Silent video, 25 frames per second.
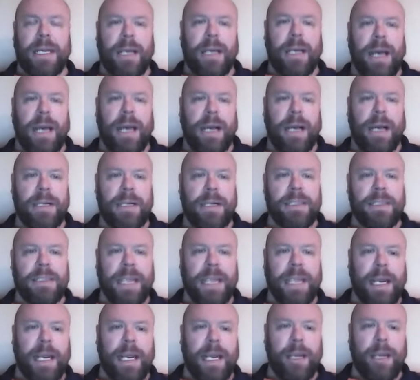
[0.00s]
and uh,
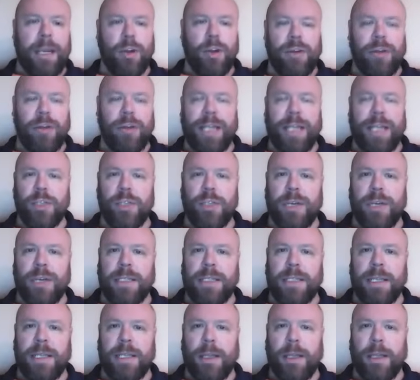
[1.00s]
you're
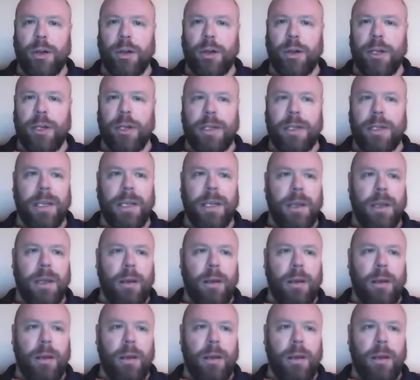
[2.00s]
interested in learning